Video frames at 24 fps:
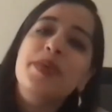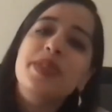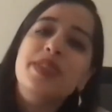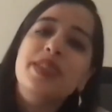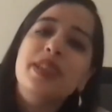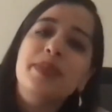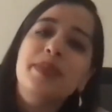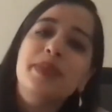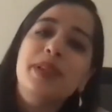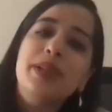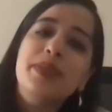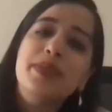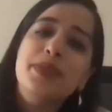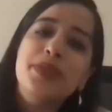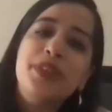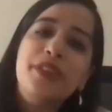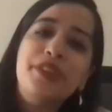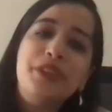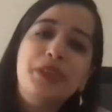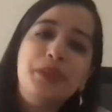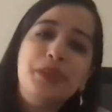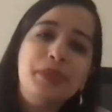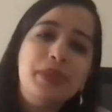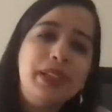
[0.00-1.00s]
and sometimes you
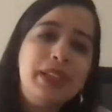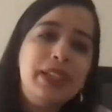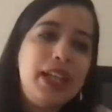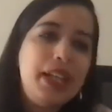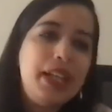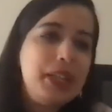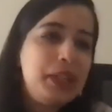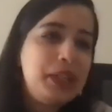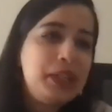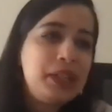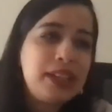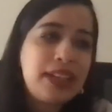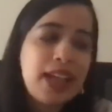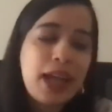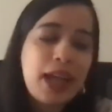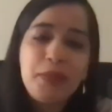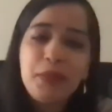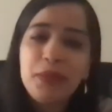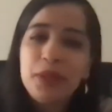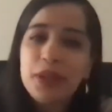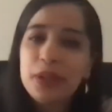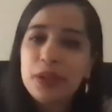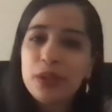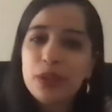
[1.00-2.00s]
have to be like
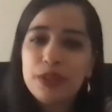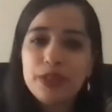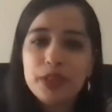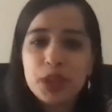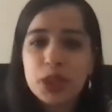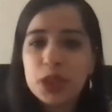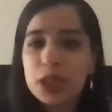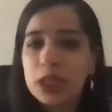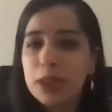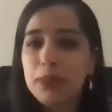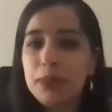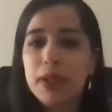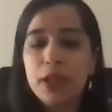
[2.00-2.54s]
captain of a ship.